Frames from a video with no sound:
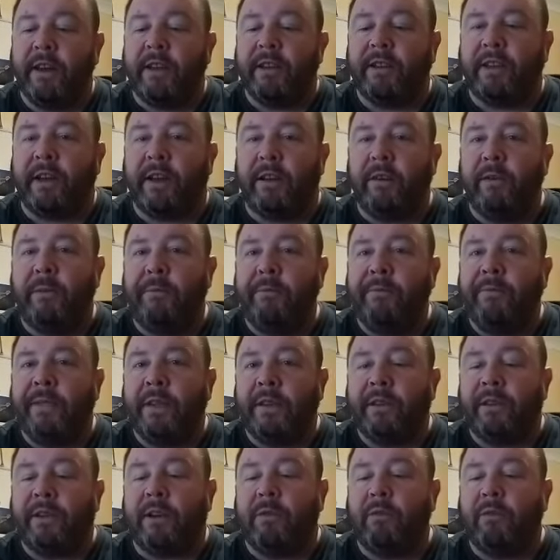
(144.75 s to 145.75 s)
So
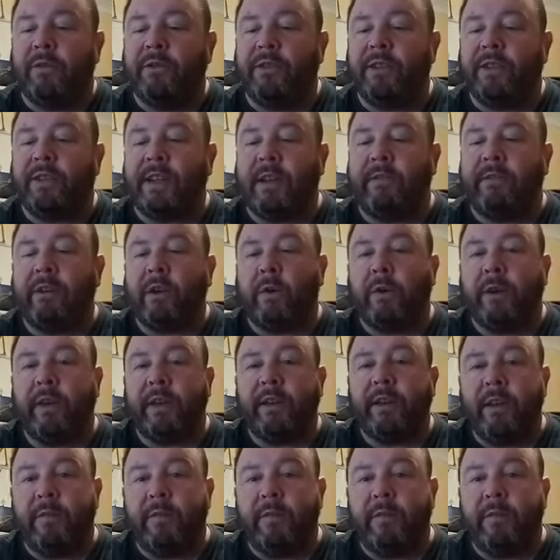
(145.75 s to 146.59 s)
we'll just have a quick,